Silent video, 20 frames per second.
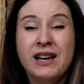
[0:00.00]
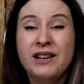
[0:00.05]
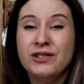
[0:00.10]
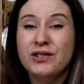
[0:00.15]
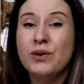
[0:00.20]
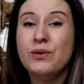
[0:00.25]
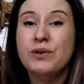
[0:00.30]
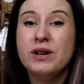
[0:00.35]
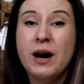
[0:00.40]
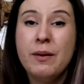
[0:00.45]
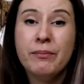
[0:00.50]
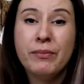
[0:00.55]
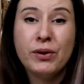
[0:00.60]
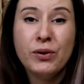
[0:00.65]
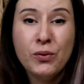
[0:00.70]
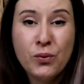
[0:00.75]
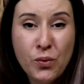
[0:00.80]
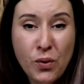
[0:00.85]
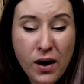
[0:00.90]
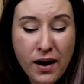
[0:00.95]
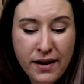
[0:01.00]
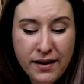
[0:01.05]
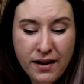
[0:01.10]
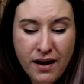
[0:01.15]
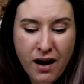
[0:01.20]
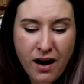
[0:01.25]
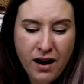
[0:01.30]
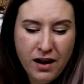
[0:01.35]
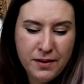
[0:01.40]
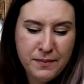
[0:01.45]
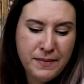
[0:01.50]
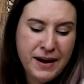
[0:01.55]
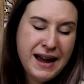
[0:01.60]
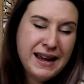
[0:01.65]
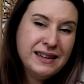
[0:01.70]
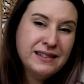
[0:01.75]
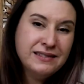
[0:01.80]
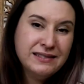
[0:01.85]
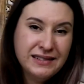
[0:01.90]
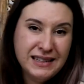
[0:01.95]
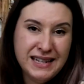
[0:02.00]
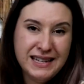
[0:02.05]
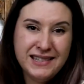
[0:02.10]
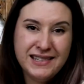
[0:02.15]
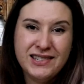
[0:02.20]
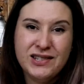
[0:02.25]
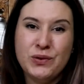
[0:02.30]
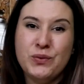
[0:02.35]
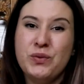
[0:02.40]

So number one on my list,